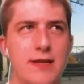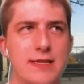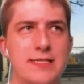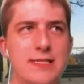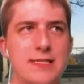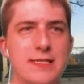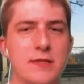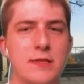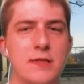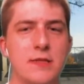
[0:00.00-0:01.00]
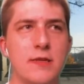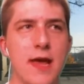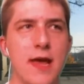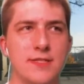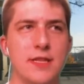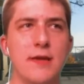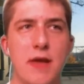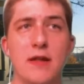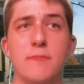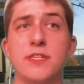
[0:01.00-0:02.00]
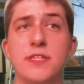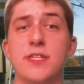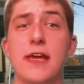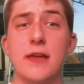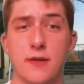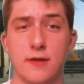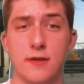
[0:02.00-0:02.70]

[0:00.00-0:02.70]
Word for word: Nestle made a mistake.